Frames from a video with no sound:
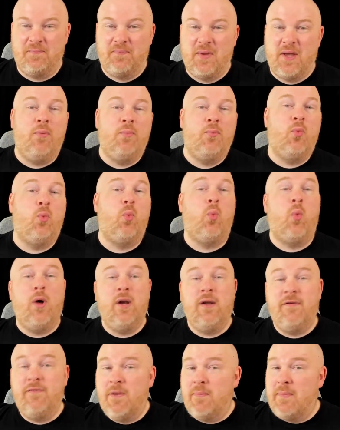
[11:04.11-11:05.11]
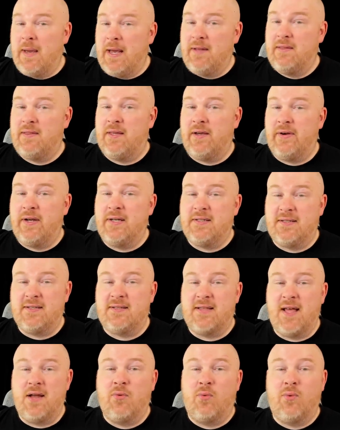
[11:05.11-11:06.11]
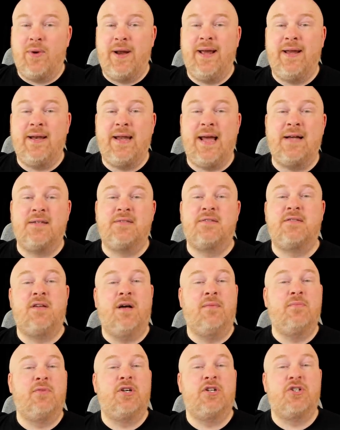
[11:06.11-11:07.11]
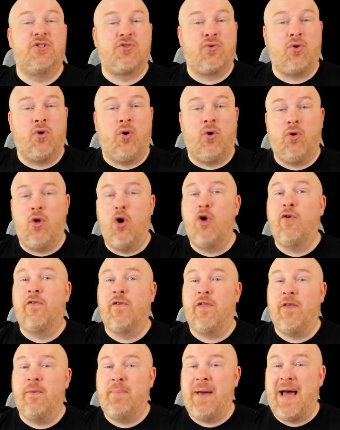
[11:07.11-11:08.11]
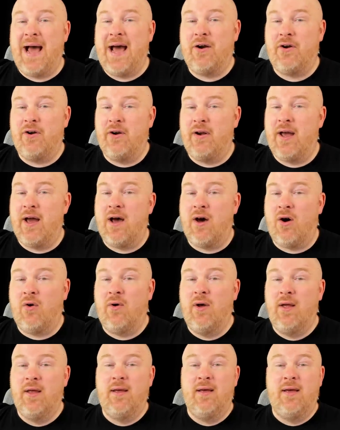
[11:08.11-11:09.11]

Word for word: Well, one of the main theories is that Rand has some control over the pattern now,